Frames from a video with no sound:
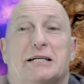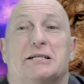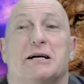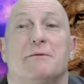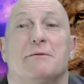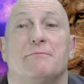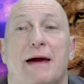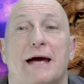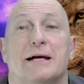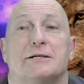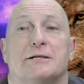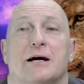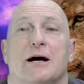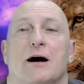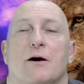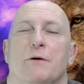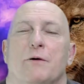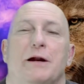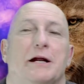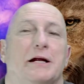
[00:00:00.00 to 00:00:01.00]
a mess,
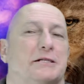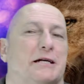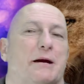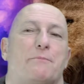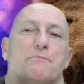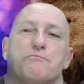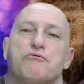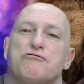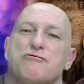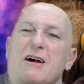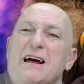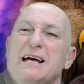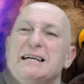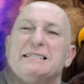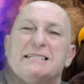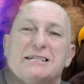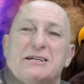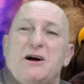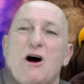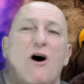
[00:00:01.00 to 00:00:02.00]
we need to say,
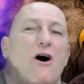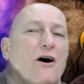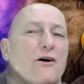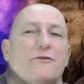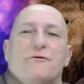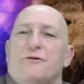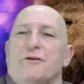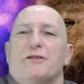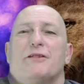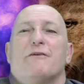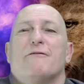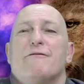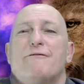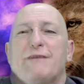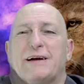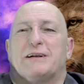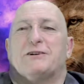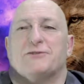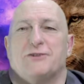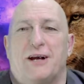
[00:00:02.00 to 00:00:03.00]
Praise God for the
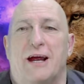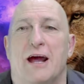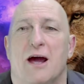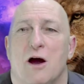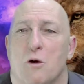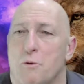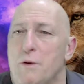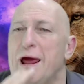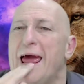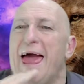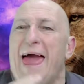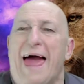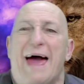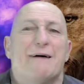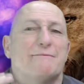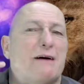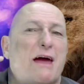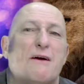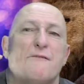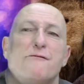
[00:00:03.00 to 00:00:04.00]
victory. We
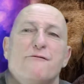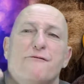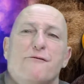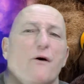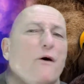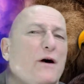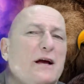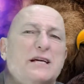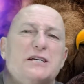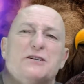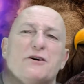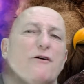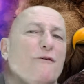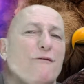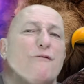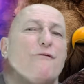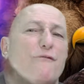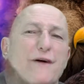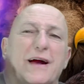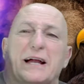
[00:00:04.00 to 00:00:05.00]
have a voice
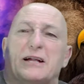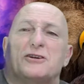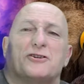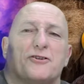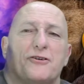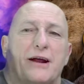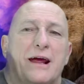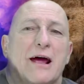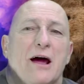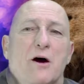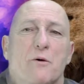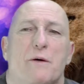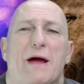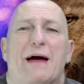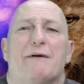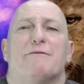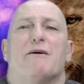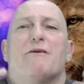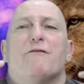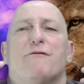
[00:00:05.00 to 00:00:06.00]
of victory. We
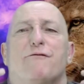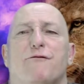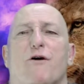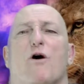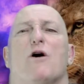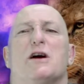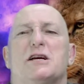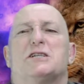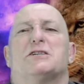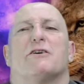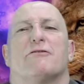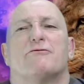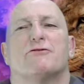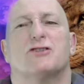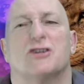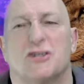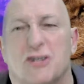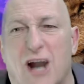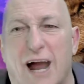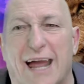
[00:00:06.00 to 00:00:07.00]
have a voice of
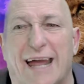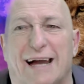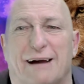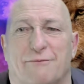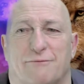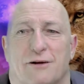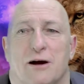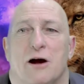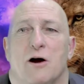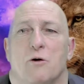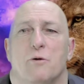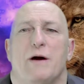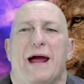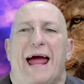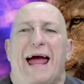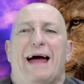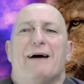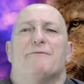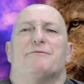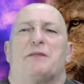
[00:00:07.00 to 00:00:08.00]
triumph. We
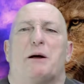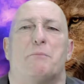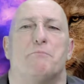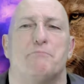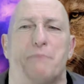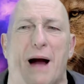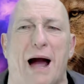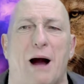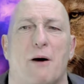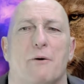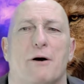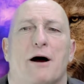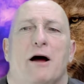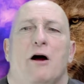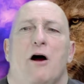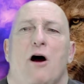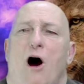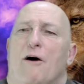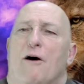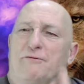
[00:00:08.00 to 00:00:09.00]
have the power
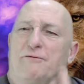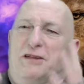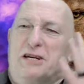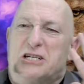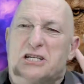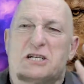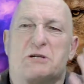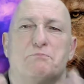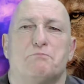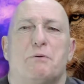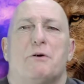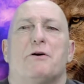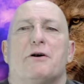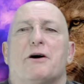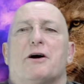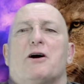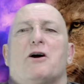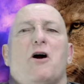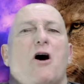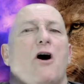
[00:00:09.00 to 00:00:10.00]
of the Spirit
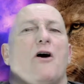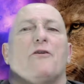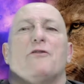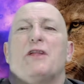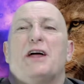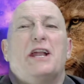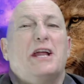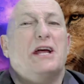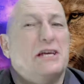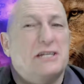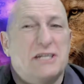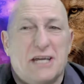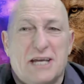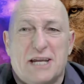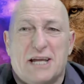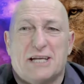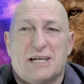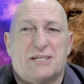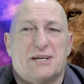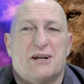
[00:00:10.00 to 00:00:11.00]
of God that is in
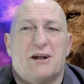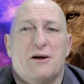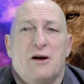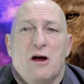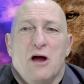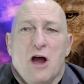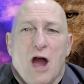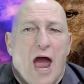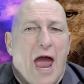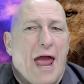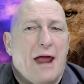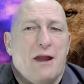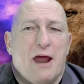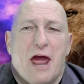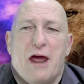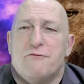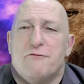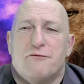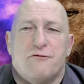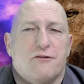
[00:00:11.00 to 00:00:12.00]
us and, uh, and,
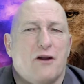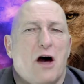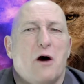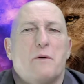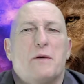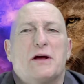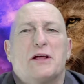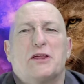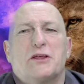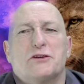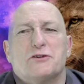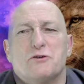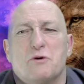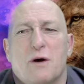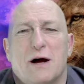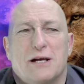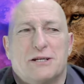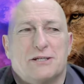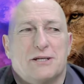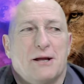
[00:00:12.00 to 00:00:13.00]
and flowing through
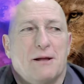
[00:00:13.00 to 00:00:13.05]
us.